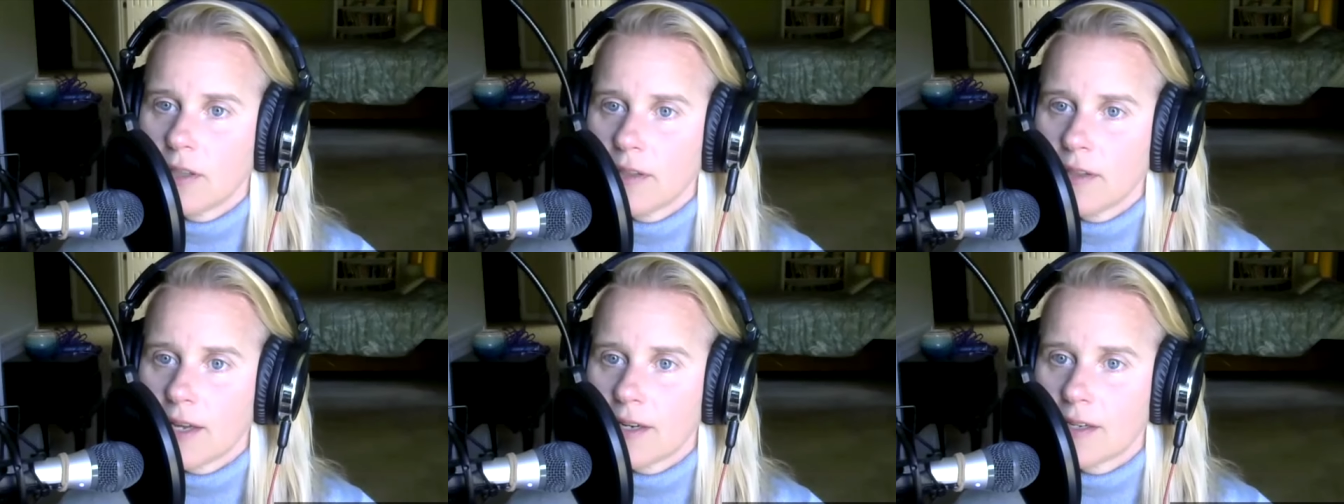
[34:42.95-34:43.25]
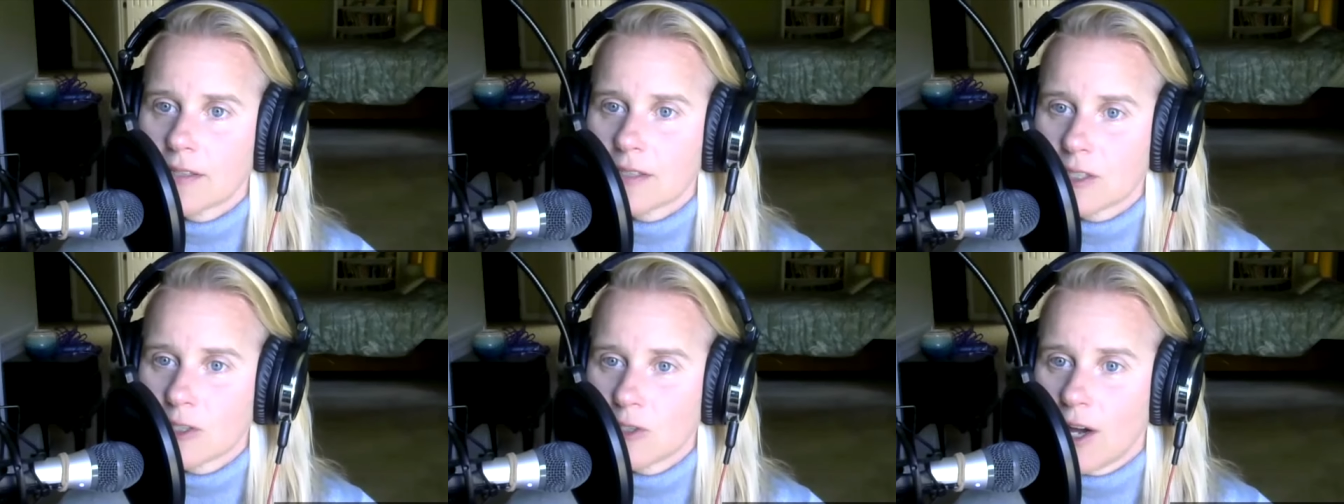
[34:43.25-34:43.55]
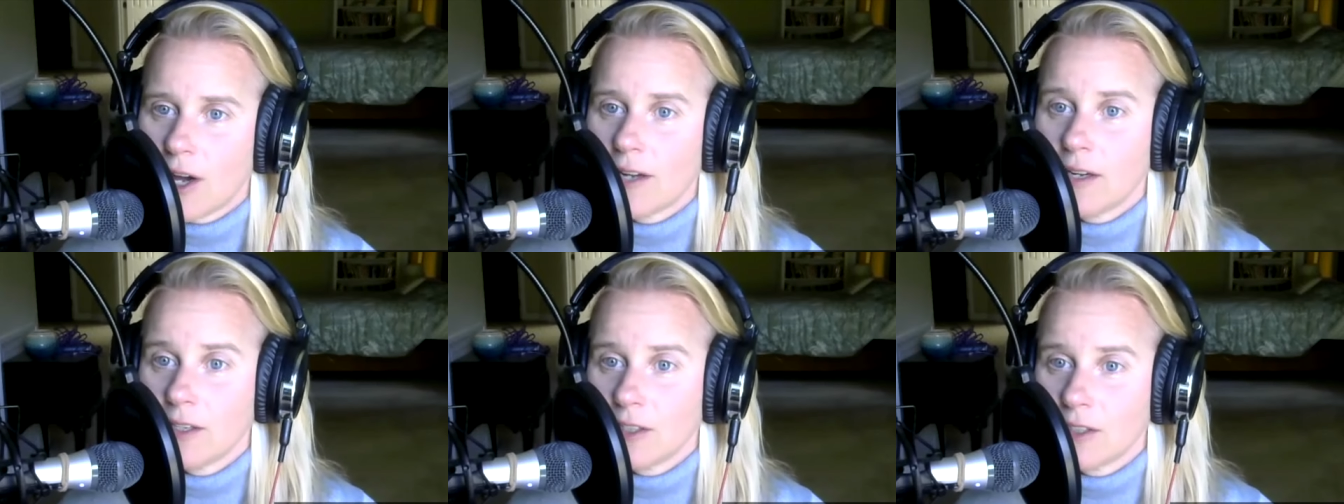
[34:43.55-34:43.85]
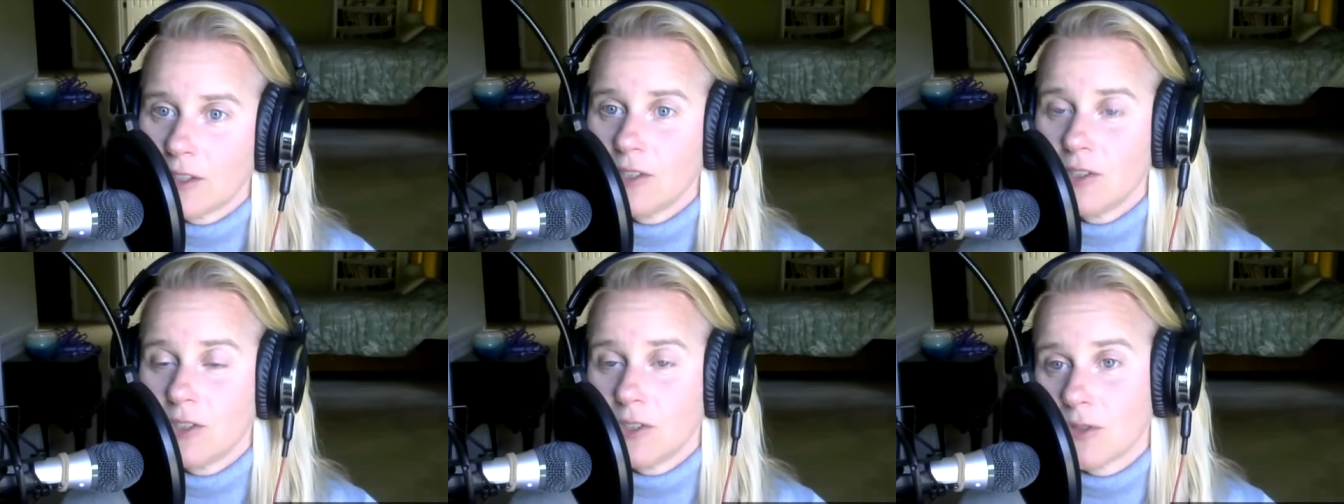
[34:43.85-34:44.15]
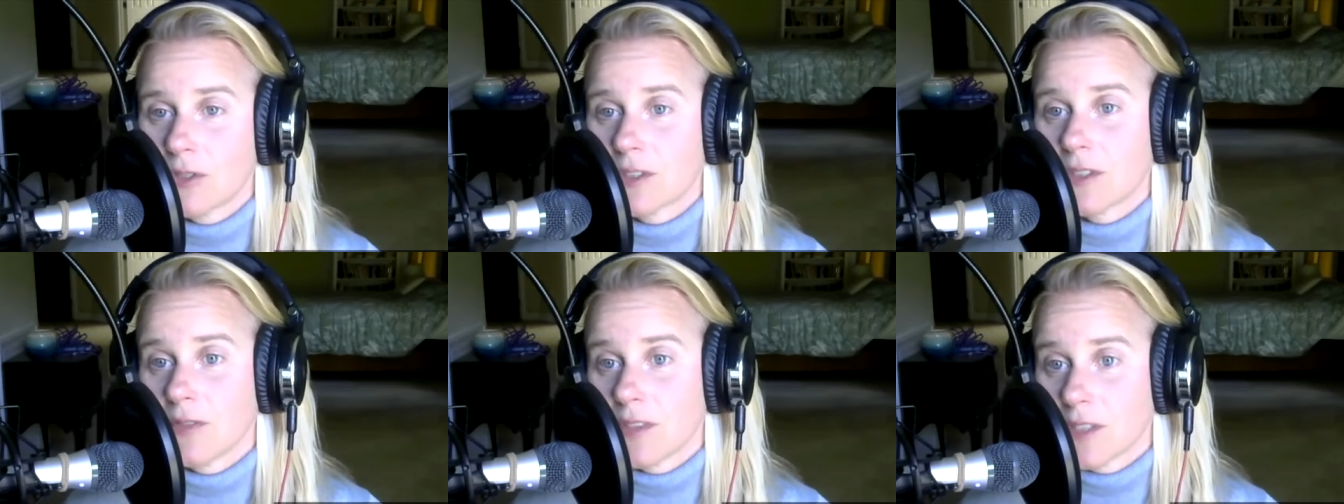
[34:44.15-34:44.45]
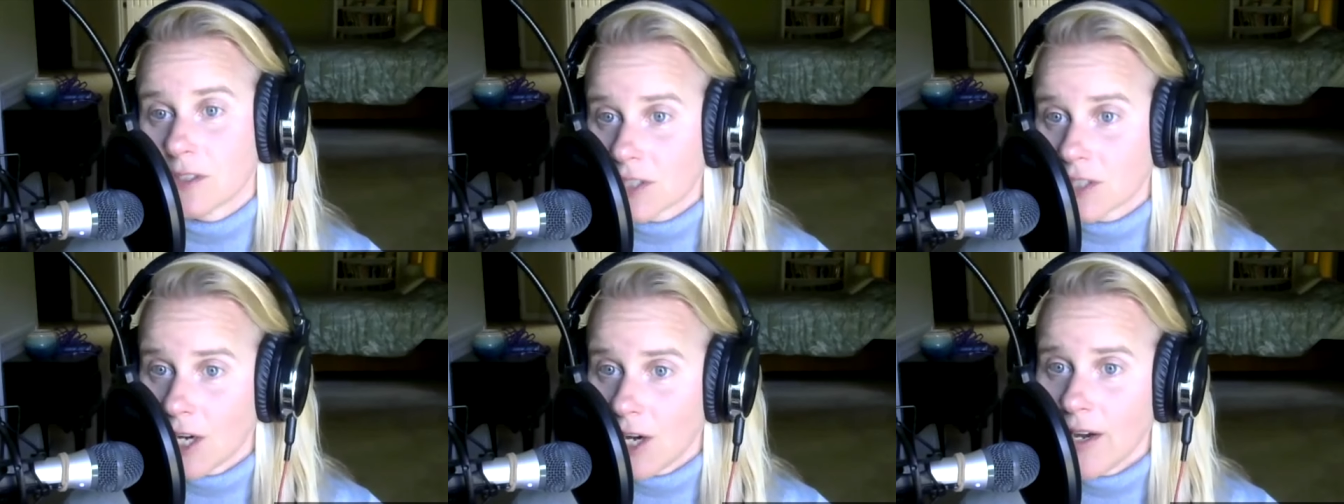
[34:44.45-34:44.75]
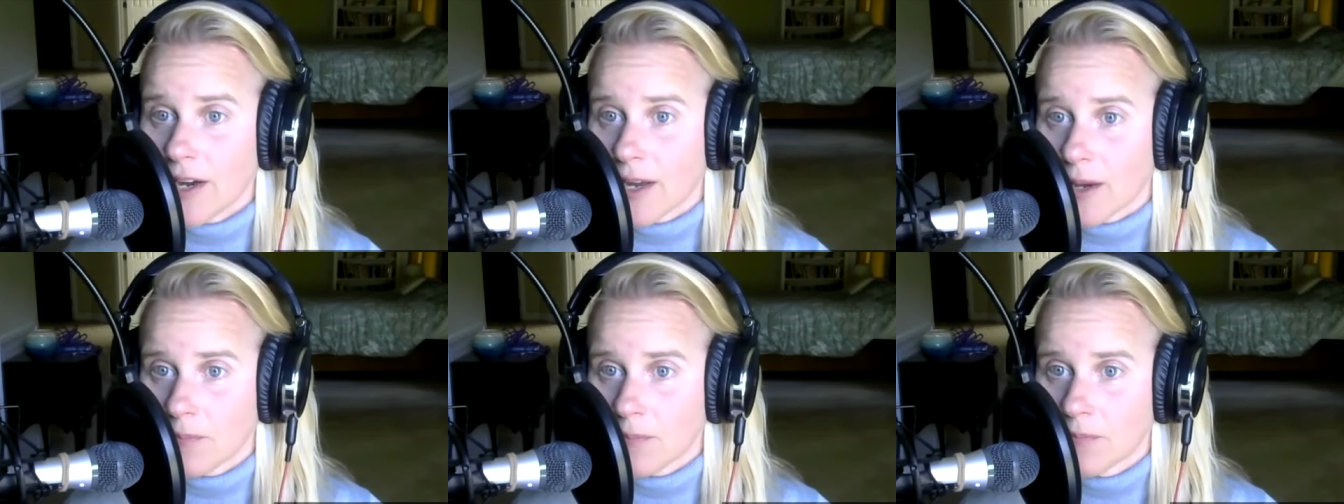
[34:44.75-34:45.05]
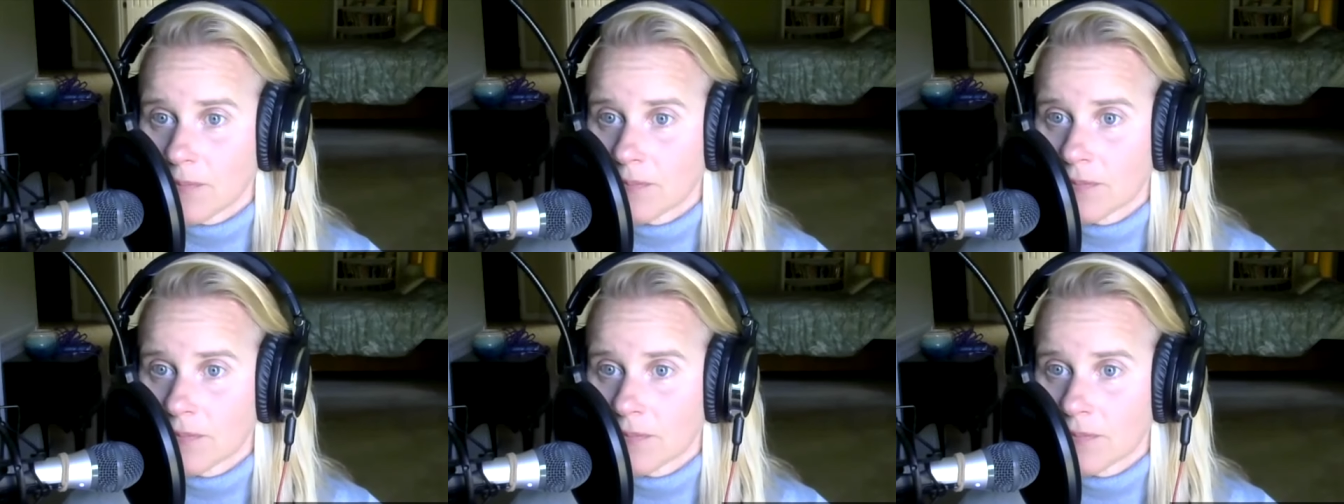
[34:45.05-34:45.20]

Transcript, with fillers: that it's not a good use of their time.